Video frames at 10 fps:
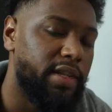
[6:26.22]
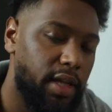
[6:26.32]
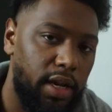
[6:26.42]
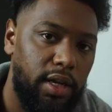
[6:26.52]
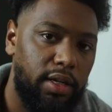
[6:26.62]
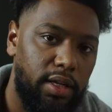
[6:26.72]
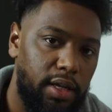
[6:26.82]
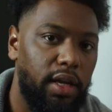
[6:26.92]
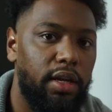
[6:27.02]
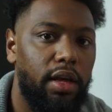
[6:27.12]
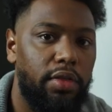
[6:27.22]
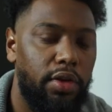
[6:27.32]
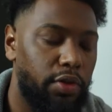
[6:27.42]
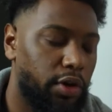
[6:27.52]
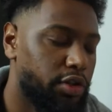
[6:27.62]
I didn't get
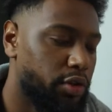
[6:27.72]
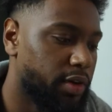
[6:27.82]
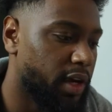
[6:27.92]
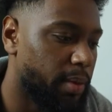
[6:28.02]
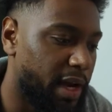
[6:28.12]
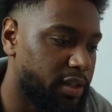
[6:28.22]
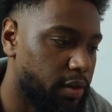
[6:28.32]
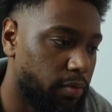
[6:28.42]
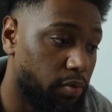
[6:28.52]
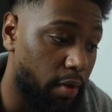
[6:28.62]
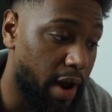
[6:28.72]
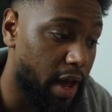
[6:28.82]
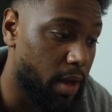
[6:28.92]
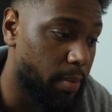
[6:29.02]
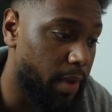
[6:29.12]
the 32 gigabytes of
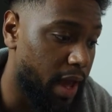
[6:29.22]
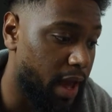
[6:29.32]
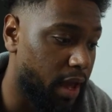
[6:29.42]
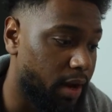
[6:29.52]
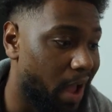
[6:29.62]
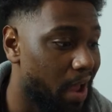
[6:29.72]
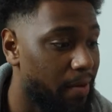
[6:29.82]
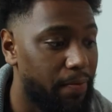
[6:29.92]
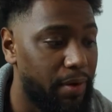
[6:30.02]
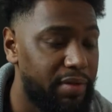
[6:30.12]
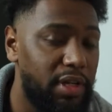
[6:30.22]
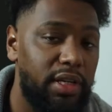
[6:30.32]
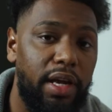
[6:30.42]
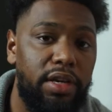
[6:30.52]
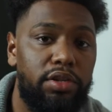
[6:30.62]
RAM, and I have
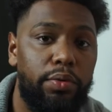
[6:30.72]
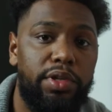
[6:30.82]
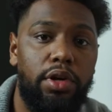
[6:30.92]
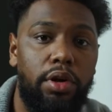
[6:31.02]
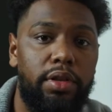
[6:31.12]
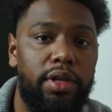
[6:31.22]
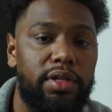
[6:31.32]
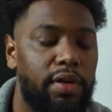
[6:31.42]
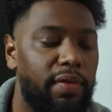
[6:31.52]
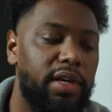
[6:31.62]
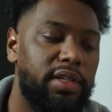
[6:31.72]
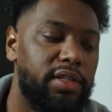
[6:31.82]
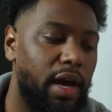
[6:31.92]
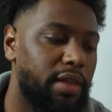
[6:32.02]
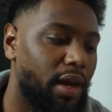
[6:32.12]
15 days to return this if I
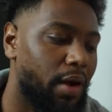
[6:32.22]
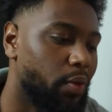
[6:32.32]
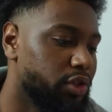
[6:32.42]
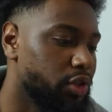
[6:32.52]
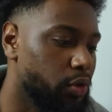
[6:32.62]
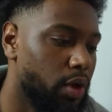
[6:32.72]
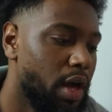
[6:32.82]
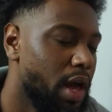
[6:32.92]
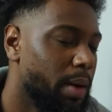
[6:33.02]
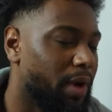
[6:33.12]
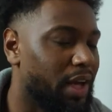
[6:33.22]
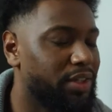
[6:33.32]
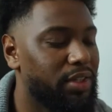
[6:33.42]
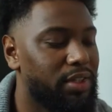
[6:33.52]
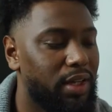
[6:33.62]
decide that I want to, but I
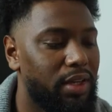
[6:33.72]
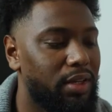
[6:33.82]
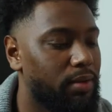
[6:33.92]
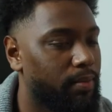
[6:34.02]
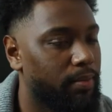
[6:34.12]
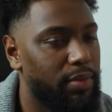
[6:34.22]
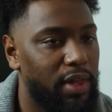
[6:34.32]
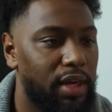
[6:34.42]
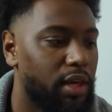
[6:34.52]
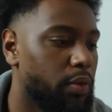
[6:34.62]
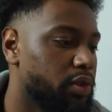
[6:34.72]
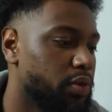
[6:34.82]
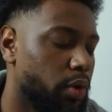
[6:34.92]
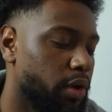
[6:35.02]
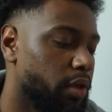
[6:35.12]
just didn't think it
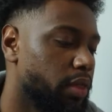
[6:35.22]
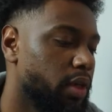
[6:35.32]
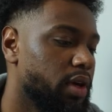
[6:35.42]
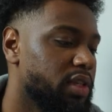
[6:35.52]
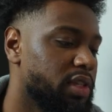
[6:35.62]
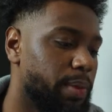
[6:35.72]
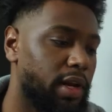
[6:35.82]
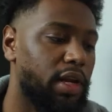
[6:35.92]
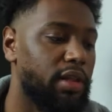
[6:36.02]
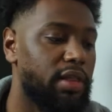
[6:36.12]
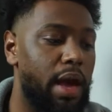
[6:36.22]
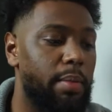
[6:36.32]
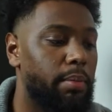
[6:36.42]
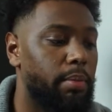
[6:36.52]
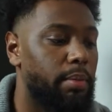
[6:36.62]
was worth spending
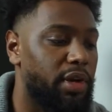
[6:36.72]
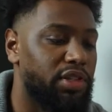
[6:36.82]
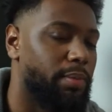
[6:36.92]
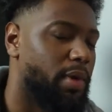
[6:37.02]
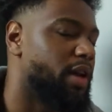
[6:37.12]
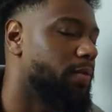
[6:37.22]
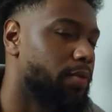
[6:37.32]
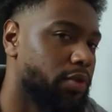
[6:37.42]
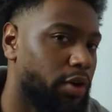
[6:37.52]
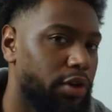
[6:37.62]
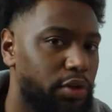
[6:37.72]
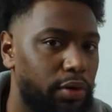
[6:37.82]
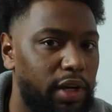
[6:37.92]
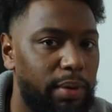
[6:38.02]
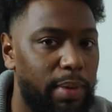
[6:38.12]
that much money for 32
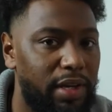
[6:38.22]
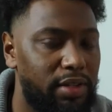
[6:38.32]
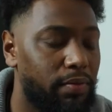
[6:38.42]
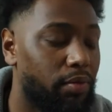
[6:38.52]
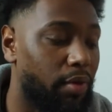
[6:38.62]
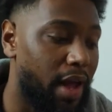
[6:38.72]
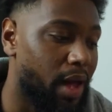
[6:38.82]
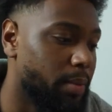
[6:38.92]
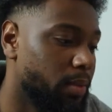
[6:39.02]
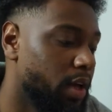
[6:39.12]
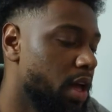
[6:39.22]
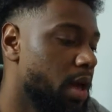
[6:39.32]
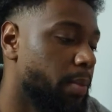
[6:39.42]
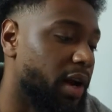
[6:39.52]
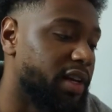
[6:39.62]
gigabytes of RAM.
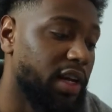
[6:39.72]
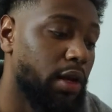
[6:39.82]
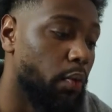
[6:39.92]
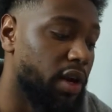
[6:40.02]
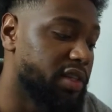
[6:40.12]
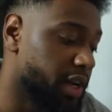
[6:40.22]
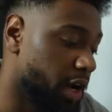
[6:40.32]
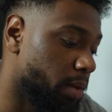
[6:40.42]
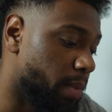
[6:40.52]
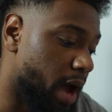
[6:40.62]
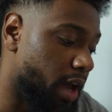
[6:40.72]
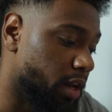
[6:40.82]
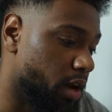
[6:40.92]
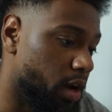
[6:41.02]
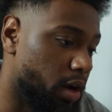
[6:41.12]
But I did get 1
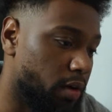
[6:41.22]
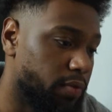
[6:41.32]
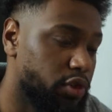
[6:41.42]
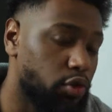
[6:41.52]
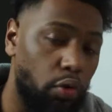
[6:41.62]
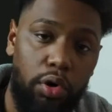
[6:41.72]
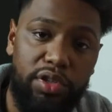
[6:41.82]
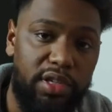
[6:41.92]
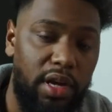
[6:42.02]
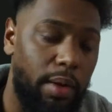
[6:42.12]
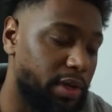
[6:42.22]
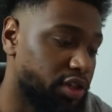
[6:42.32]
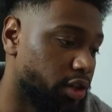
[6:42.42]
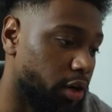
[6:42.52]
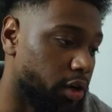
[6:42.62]
terabyte of storage, as I
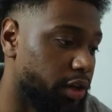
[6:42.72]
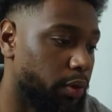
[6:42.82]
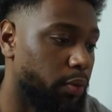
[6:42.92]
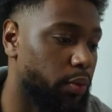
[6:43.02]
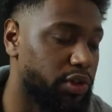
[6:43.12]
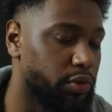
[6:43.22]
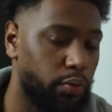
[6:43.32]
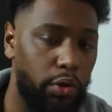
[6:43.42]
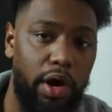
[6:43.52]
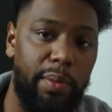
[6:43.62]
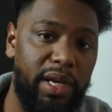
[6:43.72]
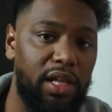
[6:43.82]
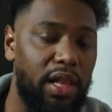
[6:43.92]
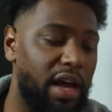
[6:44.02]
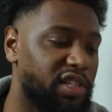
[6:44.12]
mentioned earlier, which will help me
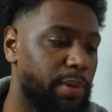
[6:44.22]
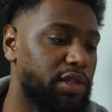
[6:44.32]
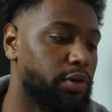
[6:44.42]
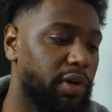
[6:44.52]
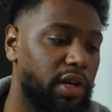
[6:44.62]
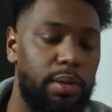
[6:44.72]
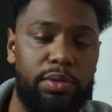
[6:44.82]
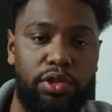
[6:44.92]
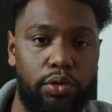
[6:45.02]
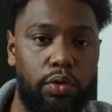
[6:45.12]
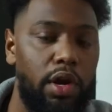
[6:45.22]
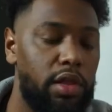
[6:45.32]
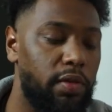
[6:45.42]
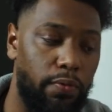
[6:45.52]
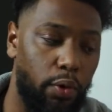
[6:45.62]
a lot, especially when it comes to
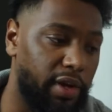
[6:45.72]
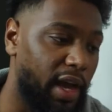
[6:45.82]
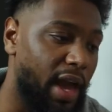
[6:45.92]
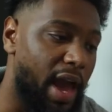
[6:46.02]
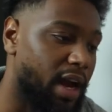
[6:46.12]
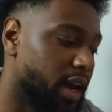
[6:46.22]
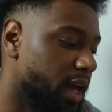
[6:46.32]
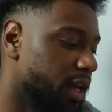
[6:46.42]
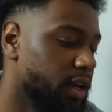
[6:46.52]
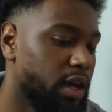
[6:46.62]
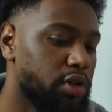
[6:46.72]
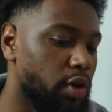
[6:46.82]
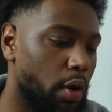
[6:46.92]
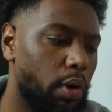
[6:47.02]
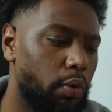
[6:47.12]
the 4K editing.
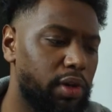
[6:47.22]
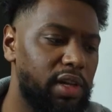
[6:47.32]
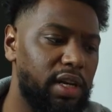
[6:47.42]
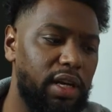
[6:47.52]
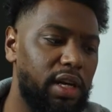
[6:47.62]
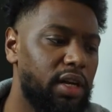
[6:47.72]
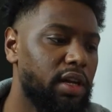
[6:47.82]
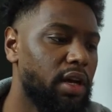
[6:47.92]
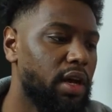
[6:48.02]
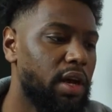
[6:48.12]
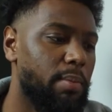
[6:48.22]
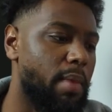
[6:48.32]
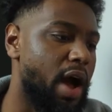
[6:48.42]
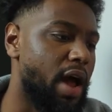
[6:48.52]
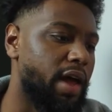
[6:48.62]
So I won't really need
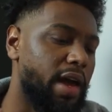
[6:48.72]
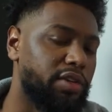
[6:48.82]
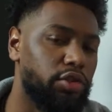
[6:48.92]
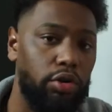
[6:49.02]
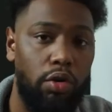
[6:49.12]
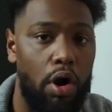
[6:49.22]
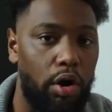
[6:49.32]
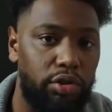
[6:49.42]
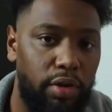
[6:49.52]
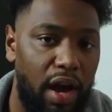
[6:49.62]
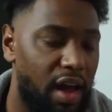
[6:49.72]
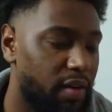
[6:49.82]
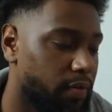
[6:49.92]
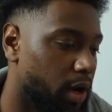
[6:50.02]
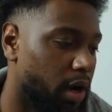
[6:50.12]
my external hard
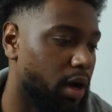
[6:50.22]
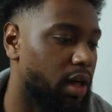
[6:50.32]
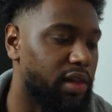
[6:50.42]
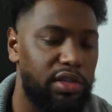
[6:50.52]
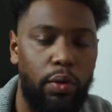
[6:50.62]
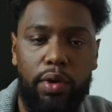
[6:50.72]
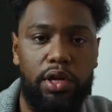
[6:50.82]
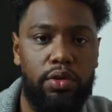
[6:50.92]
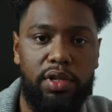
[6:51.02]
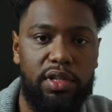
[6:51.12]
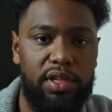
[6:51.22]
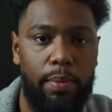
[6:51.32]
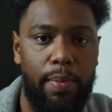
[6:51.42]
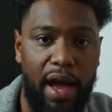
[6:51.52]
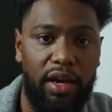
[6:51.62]
drive unless I want to use it to
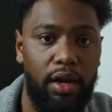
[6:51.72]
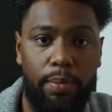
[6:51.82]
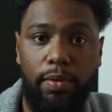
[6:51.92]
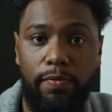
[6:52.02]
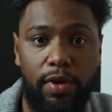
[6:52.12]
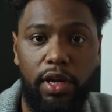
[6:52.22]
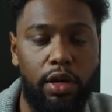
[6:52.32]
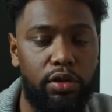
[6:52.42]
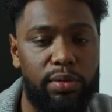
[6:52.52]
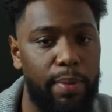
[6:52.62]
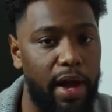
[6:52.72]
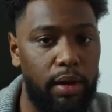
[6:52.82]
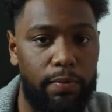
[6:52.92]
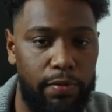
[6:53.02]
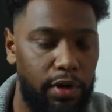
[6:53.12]
back up videos,
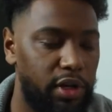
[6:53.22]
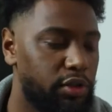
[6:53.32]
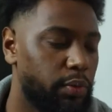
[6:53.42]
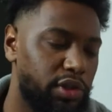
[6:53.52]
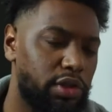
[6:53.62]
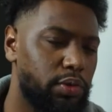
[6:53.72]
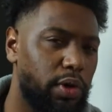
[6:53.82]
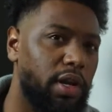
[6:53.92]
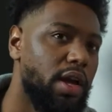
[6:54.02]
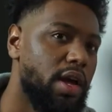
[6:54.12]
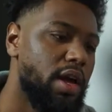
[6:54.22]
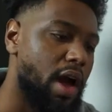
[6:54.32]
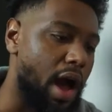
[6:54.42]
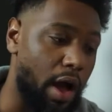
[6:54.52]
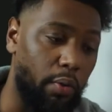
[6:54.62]
back up footage, which is what
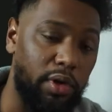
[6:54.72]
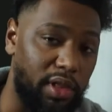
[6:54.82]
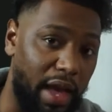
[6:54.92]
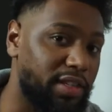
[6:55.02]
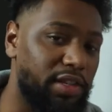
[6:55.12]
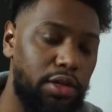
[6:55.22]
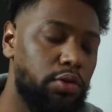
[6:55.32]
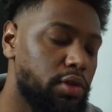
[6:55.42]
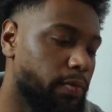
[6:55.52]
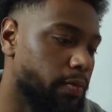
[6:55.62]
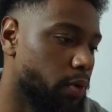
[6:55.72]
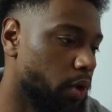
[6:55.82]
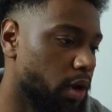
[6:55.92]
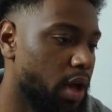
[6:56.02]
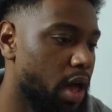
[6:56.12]
I would like to use it
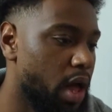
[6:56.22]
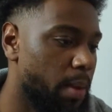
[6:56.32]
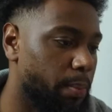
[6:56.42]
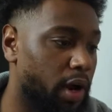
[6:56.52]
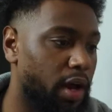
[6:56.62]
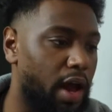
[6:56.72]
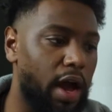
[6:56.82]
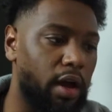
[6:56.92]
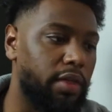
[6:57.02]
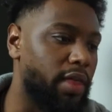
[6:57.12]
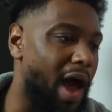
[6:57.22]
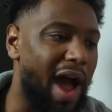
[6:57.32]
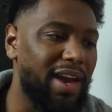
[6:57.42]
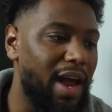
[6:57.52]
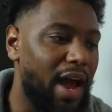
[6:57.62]
for. But the
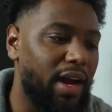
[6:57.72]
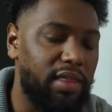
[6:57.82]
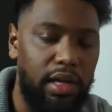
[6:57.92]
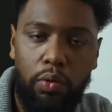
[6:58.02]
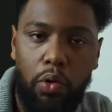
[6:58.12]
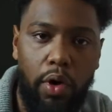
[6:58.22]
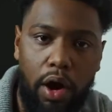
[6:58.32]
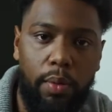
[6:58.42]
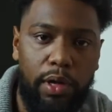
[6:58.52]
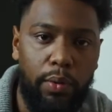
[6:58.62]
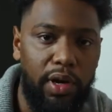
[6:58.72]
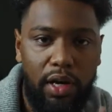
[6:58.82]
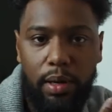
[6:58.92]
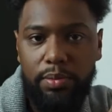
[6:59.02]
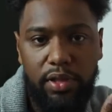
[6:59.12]
i9 I think will help me when
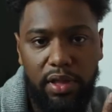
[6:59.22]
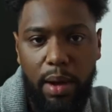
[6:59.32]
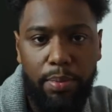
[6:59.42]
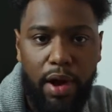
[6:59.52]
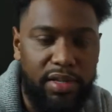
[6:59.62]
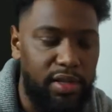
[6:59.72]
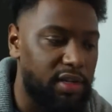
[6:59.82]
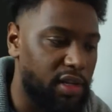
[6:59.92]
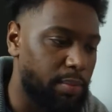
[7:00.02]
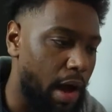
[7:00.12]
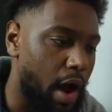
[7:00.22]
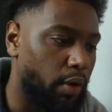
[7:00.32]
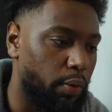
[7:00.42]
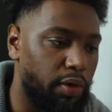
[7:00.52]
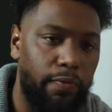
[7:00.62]
it comes to that processing
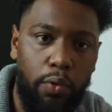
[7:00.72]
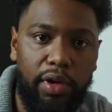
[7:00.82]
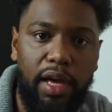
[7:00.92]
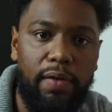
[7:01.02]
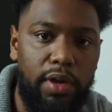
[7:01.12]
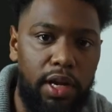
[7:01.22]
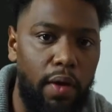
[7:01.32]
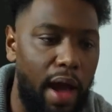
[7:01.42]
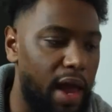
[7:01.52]
power with 4K video